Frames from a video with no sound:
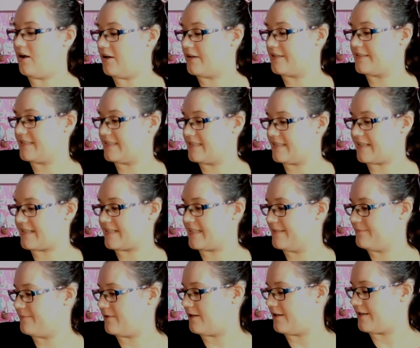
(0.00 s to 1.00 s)
I did
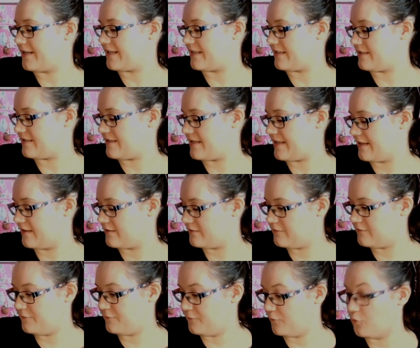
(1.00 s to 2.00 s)
actually buy, I think,
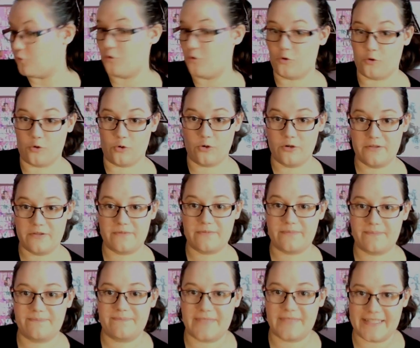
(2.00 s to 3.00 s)
4
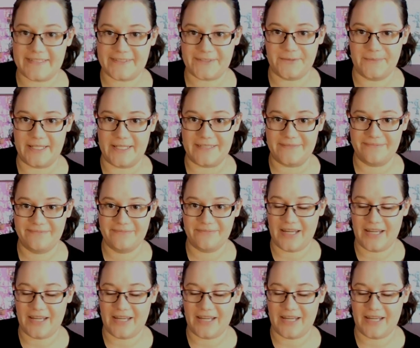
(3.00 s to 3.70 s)
this summer,